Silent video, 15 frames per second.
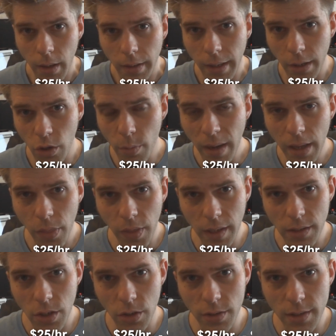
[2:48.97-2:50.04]
Now you might think
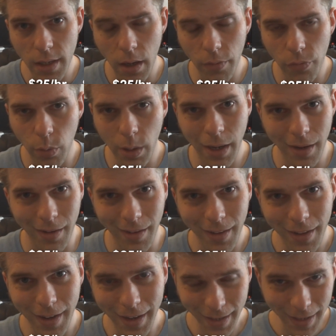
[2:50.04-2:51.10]
to yourself, well,
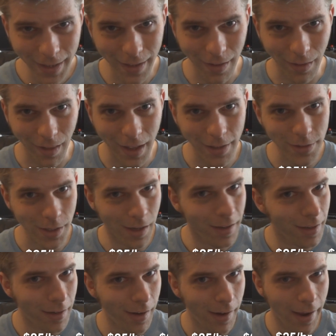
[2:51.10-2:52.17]
I can get a lot done
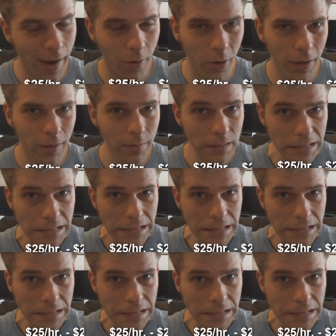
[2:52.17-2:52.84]
in an hour.